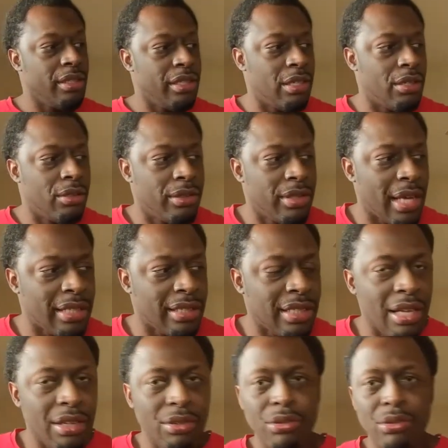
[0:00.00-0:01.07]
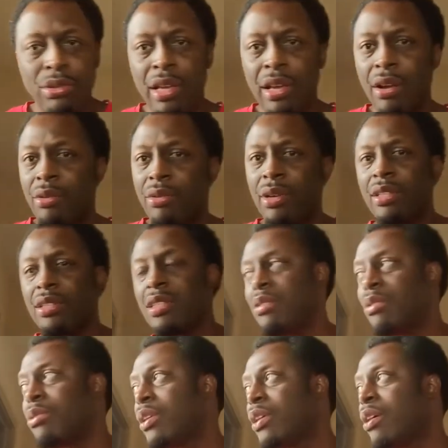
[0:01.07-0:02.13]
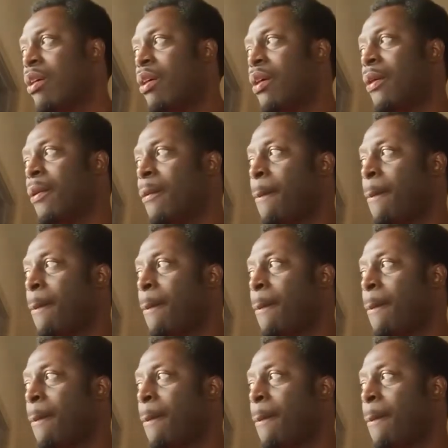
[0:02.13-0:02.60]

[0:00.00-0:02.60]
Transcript: You know, that's not who they are. That's not who they are.